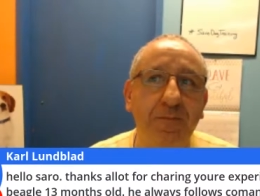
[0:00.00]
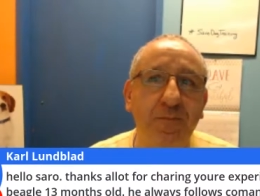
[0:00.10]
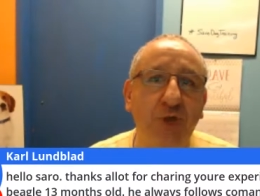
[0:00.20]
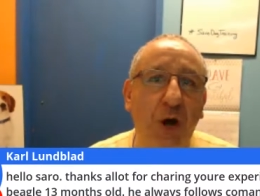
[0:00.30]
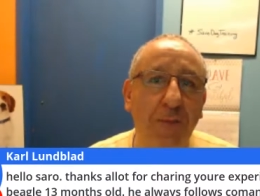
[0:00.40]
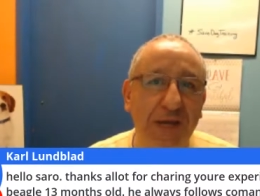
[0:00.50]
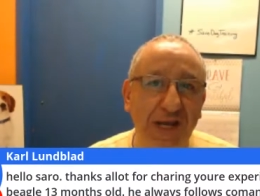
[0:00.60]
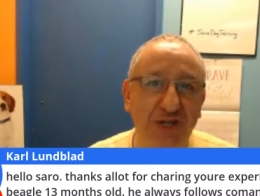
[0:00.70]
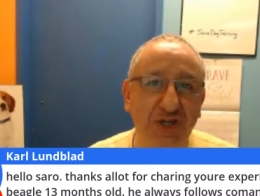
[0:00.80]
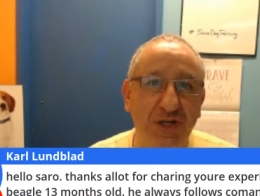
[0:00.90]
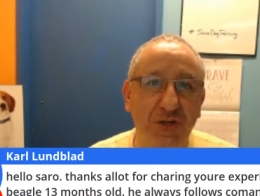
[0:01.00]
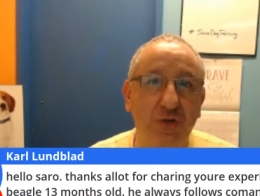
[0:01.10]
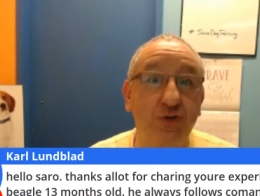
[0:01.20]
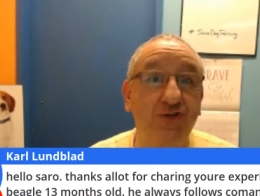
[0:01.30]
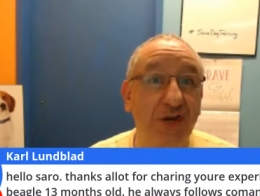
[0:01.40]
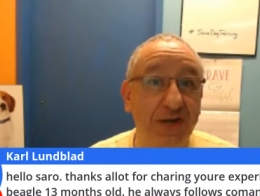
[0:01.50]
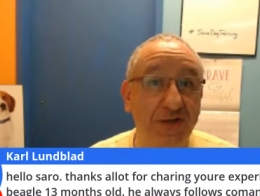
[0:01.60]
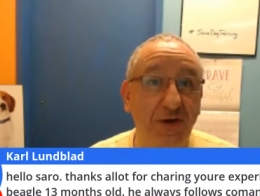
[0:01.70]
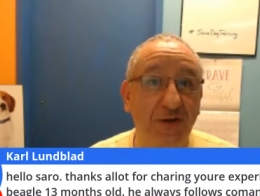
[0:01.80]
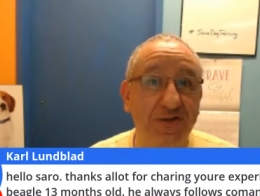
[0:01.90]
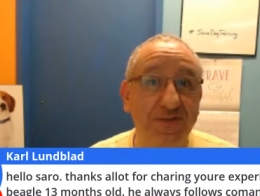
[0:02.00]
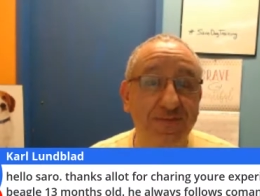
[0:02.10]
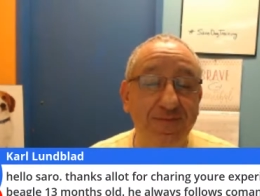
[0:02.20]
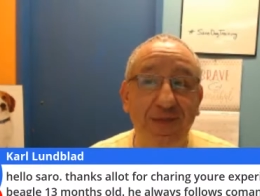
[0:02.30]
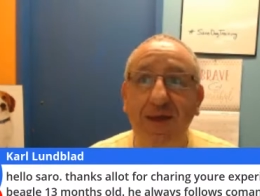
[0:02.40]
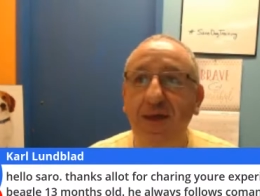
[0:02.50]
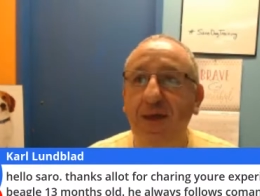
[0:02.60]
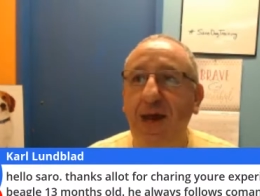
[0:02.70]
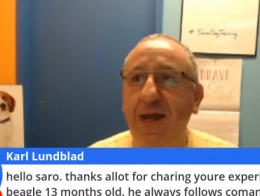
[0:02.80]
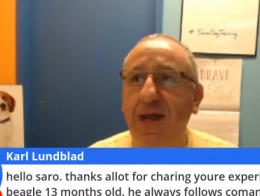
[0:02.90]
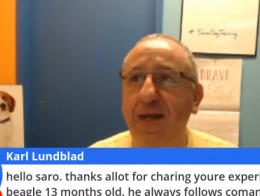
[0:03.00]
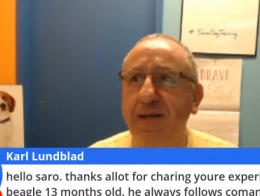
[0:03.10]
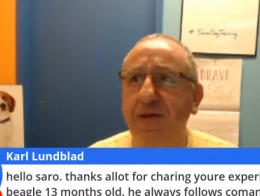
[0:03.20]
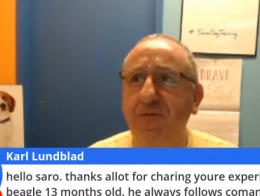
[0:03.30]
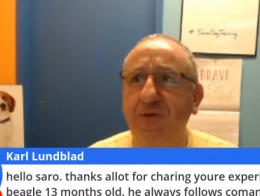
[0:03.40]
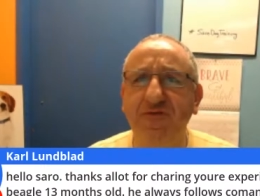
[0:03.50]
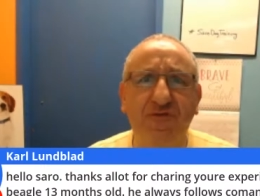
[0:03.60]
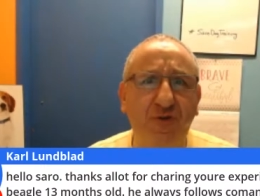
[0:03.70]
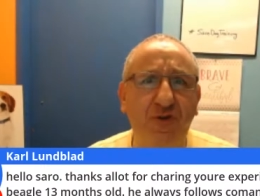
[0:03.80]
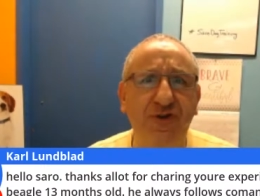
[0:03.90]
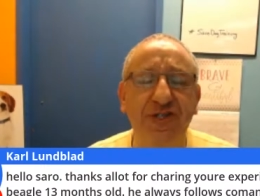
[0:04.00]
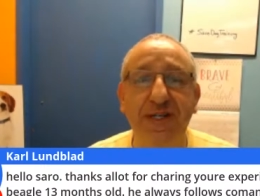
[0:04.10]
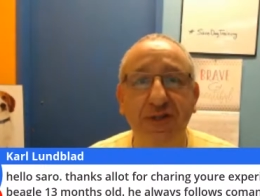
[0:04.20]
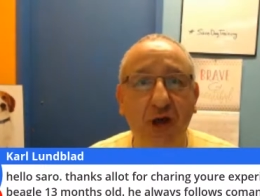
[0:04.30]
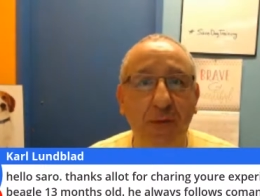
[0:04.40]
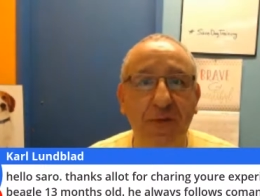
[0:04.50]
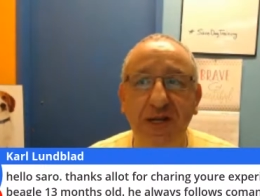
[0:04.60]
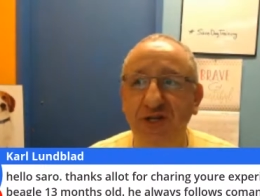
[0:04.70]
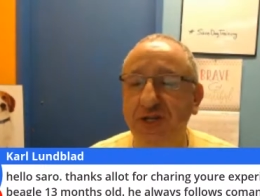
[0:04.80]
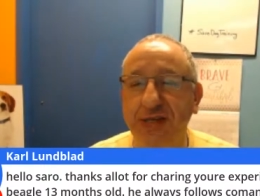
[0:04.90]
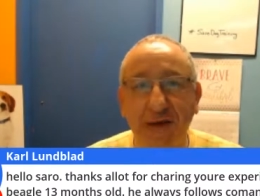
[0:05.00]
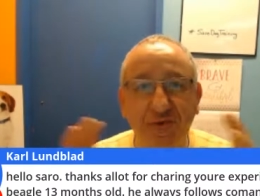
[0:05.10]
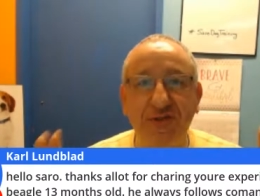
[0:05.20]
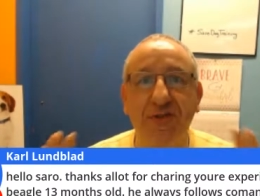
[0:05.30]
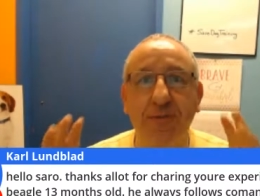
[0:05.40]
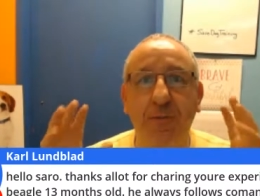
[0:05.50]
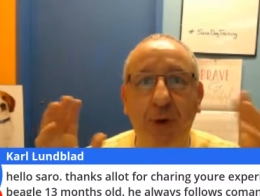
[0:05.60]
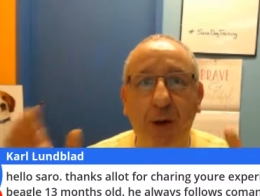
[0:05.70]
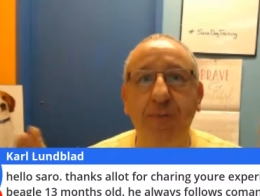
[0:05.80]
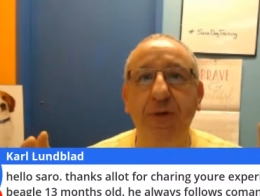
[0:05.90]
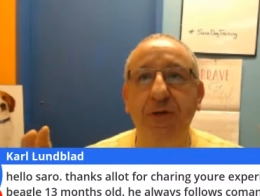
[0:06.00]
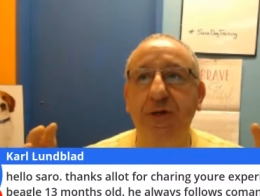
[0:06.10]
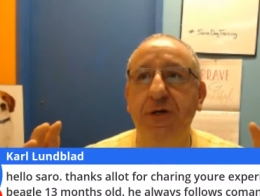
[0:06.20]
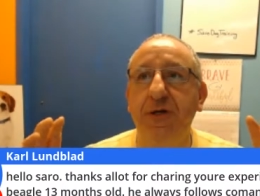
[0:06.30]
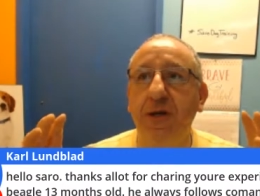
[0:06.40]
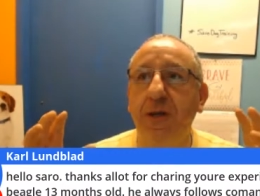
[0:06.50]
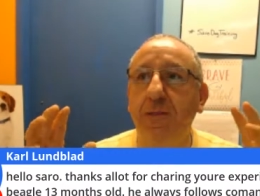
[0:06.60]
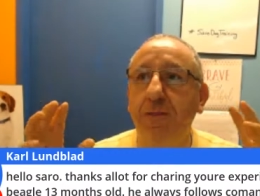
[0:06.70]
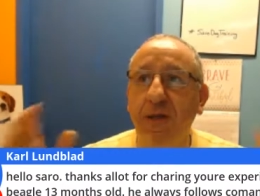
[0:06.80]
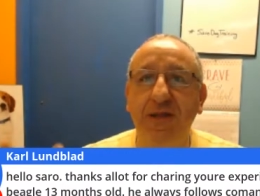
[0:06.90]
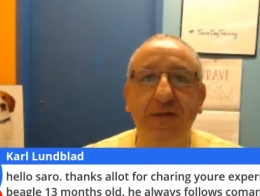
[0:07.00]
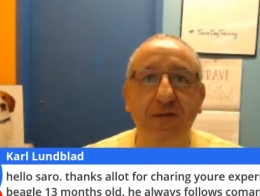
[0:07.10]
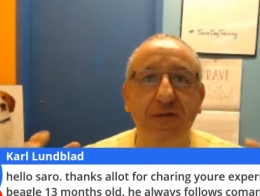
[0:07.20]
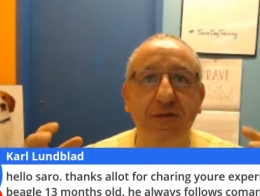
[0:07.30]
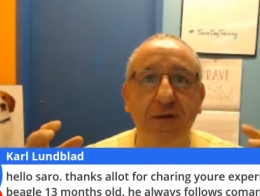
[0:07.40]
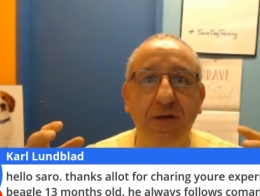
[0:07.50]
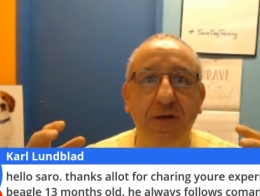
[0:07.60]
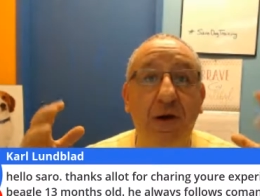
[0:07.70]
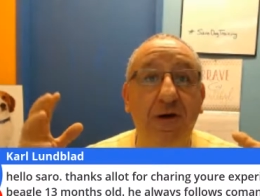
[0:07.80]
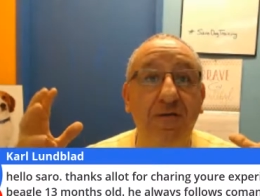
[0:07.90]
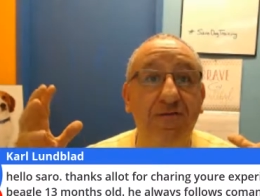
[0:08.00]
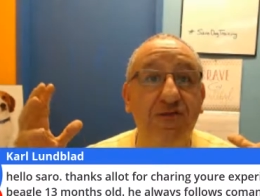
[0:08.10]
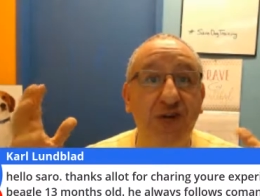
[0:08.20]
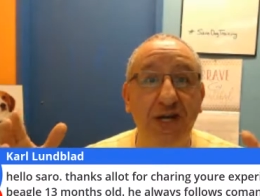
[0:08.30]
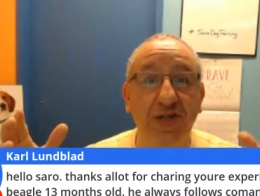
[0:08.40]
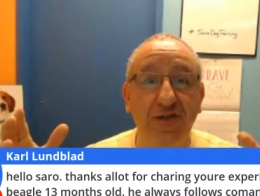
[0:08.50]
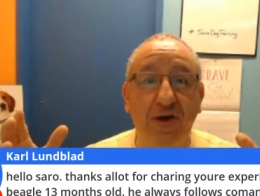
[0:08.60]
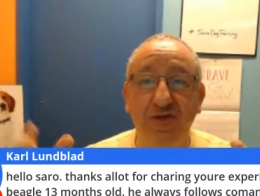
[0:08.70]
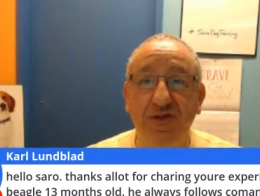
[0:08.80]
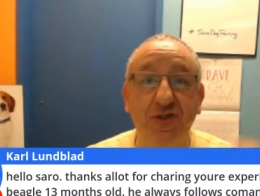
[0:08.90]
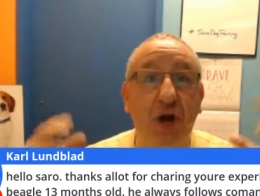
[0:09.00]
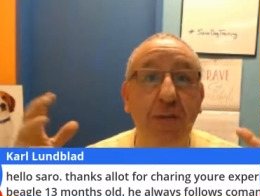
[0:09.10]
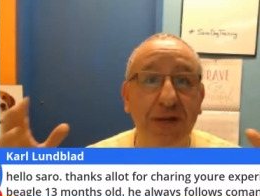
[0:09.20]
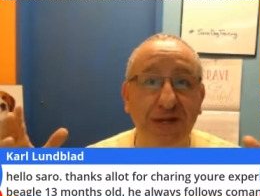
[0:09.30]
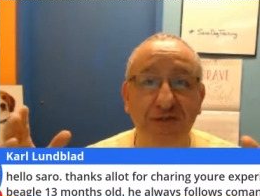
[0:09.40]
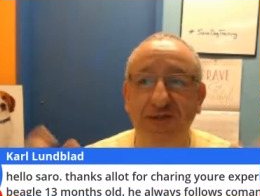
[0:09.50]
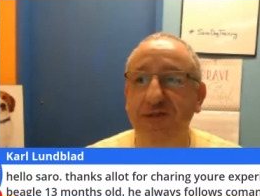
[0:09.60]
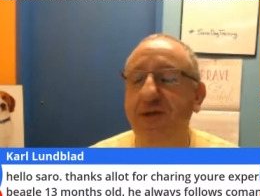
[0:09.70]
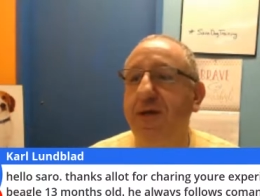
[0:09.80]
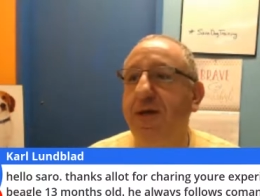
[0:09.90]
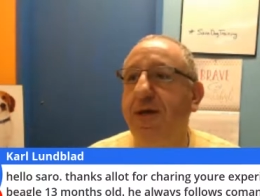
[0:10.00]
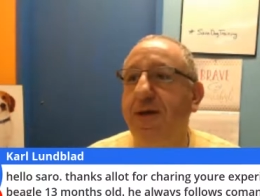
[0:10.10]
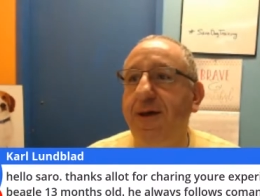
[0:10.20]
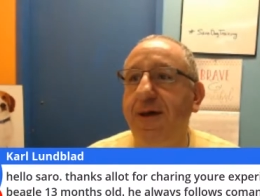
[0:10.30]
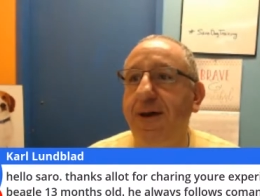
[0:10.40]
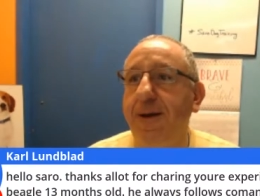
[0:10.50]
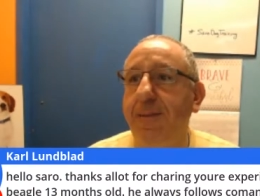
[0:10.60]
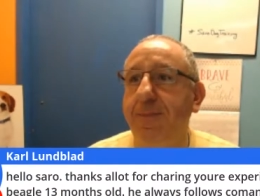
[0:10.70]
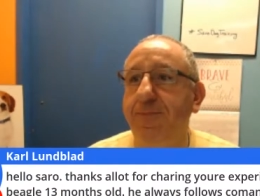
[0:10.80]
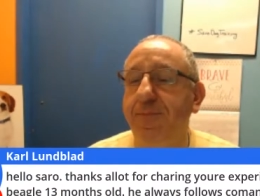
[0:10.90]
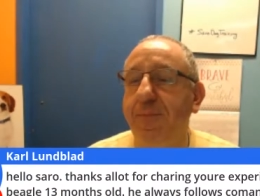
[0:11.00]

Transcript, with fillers: domination to train dogs and it was force and domination that was the popular method uh, of training dogs dominance um,